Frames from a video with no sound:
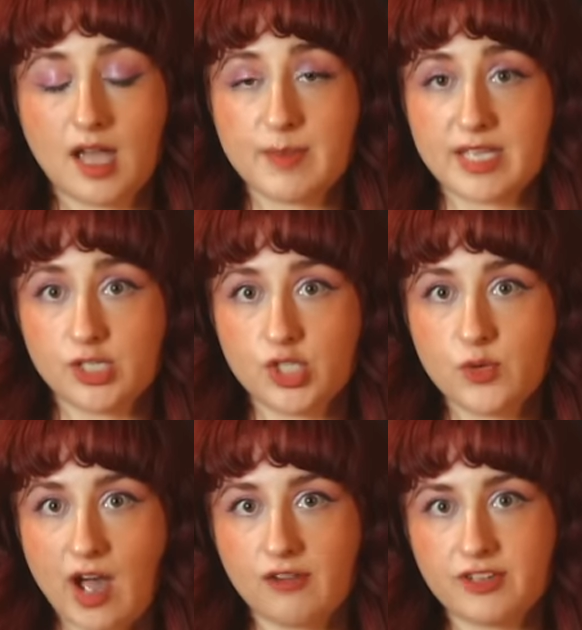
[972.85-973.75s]
I'm making
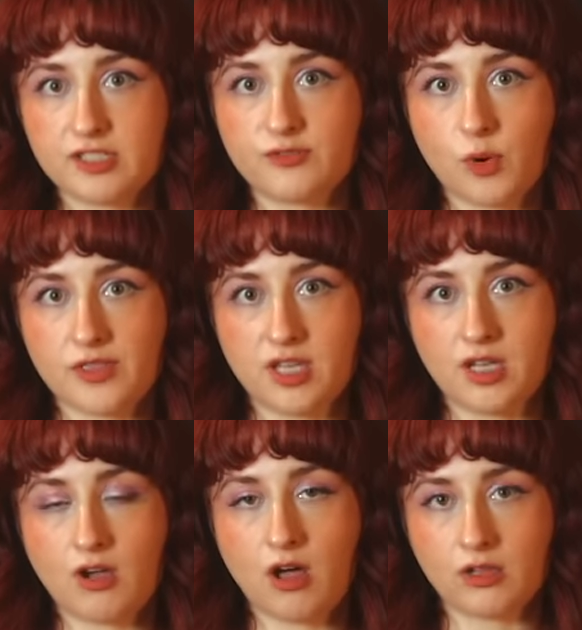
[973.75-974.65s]
2 outfits for the
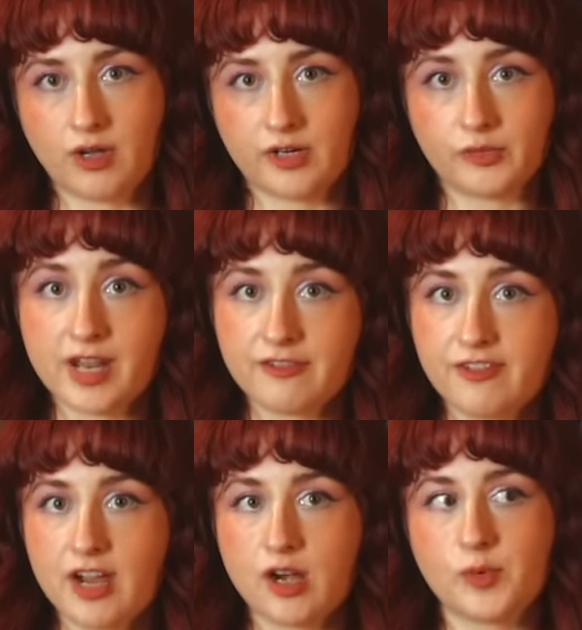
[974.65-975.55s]
Colorado Ren
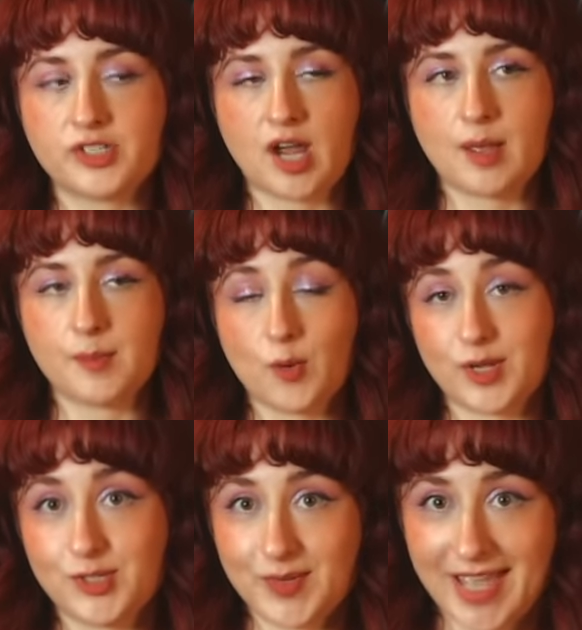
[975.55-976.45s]
Fair, which I'm
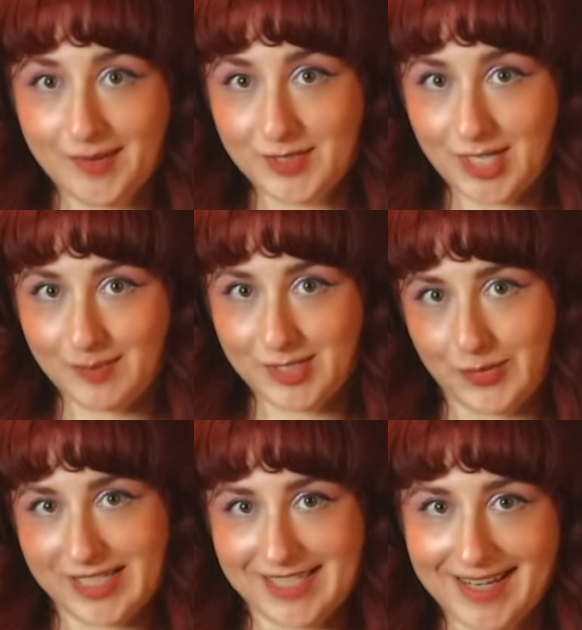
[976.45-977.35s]
going to again, which I'm so
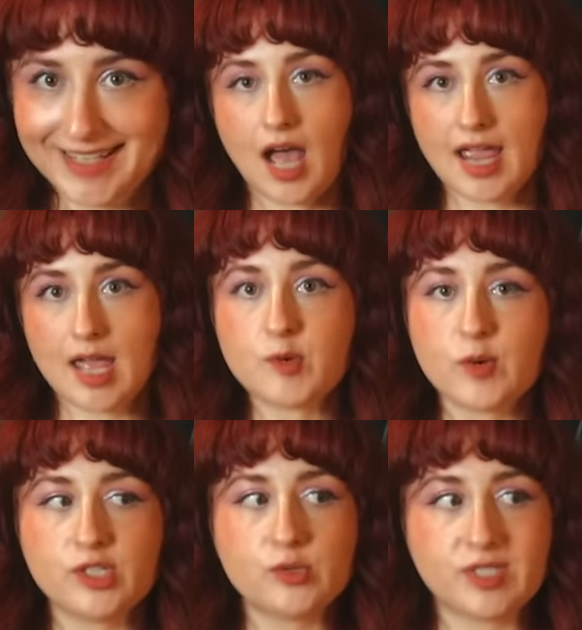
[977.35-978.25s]
excited. I am
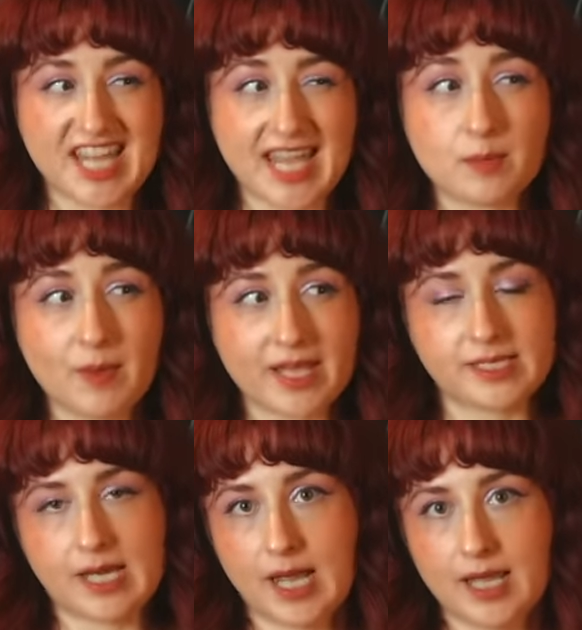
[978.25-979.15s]
going to take my
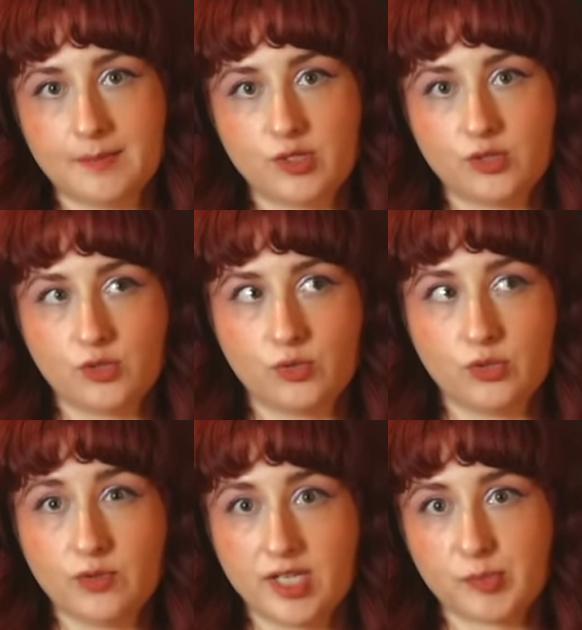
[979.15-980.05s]
time to
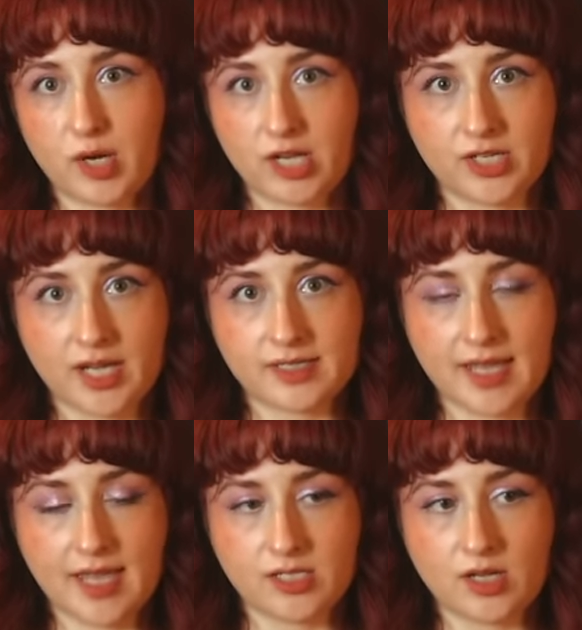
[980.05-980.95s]
do these projects
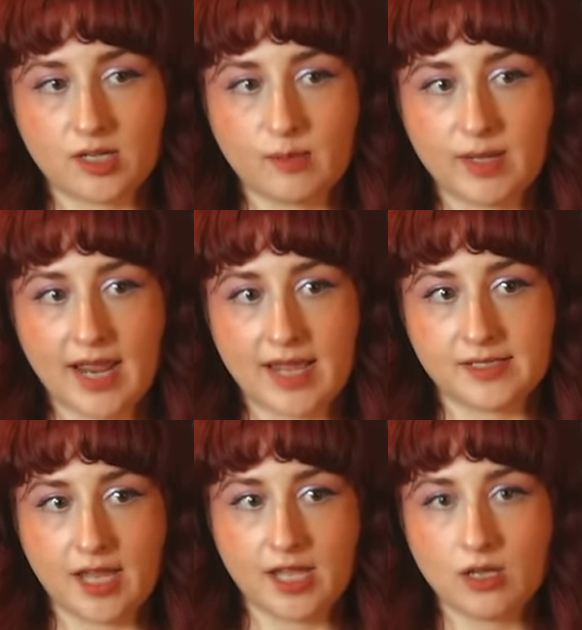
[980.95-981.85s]
and document as
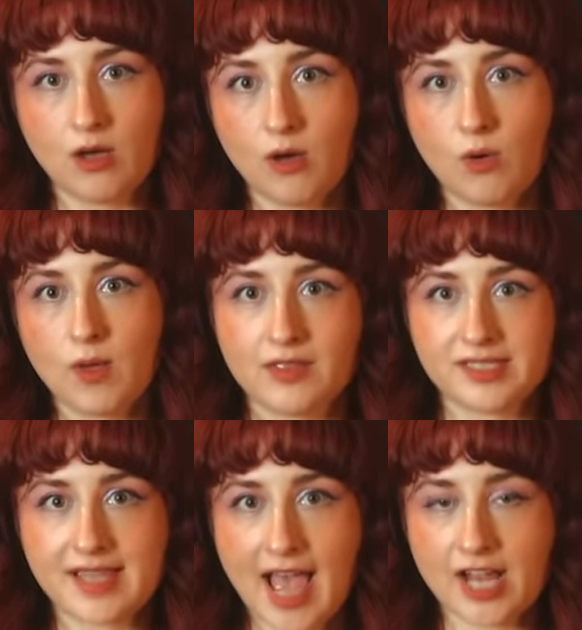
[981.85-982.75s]
I go. This
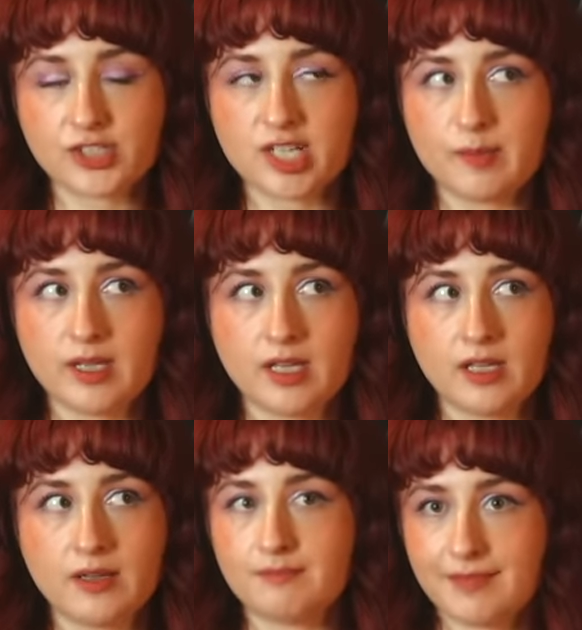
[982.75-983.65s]
is actually gonna
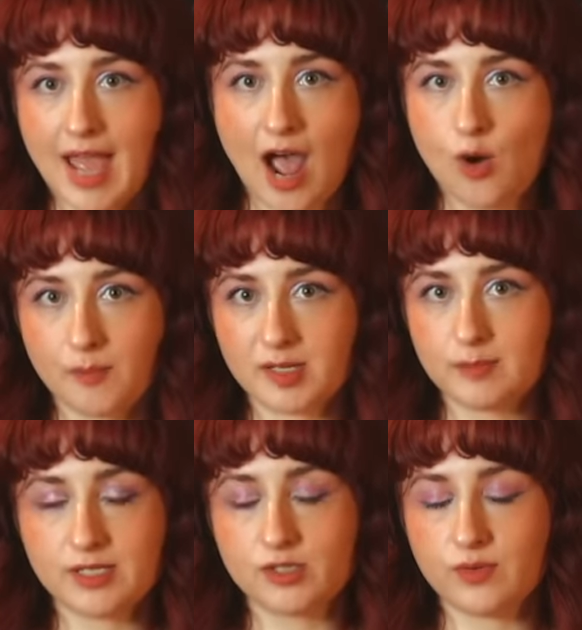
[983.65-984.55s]
be how I'm gonna
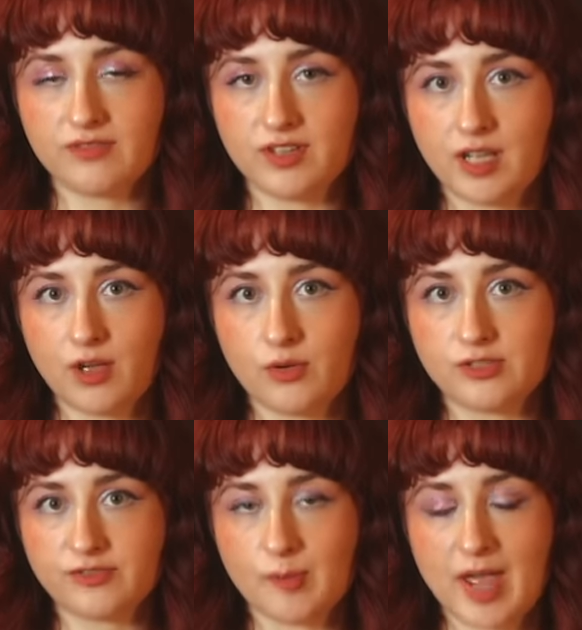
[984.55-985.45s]
be doing
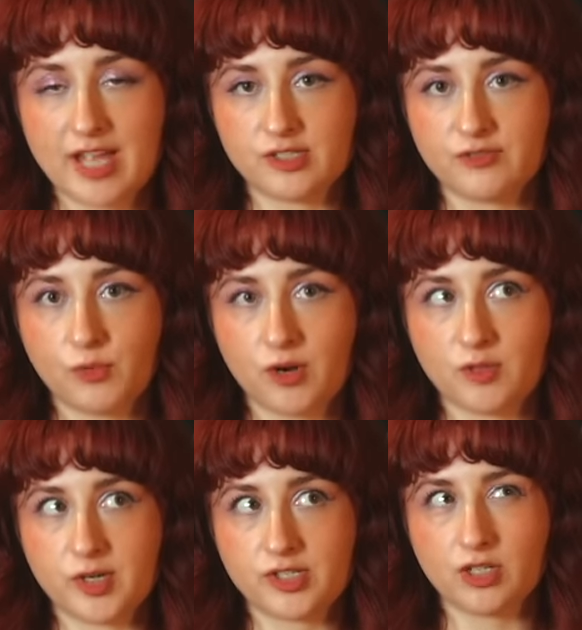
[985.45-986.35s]
videos from
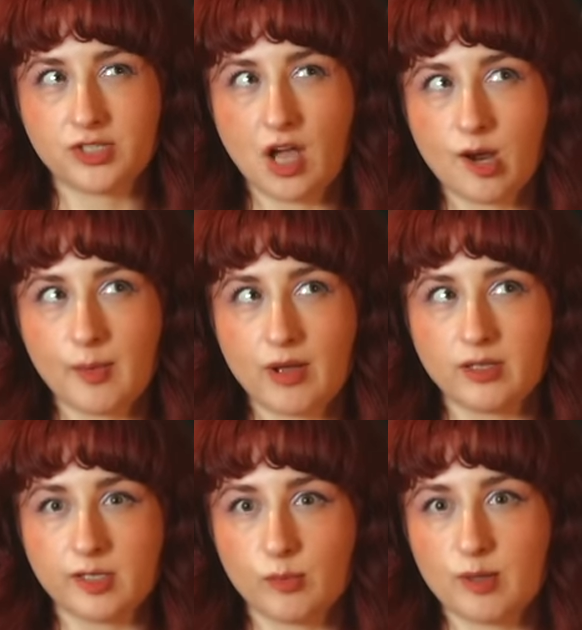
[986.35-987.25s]
henceforth, which I'll talk about a
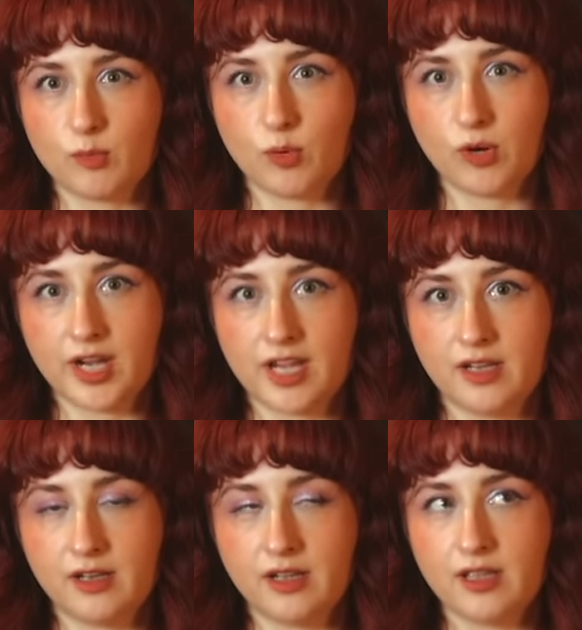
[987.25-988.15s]
little bit more in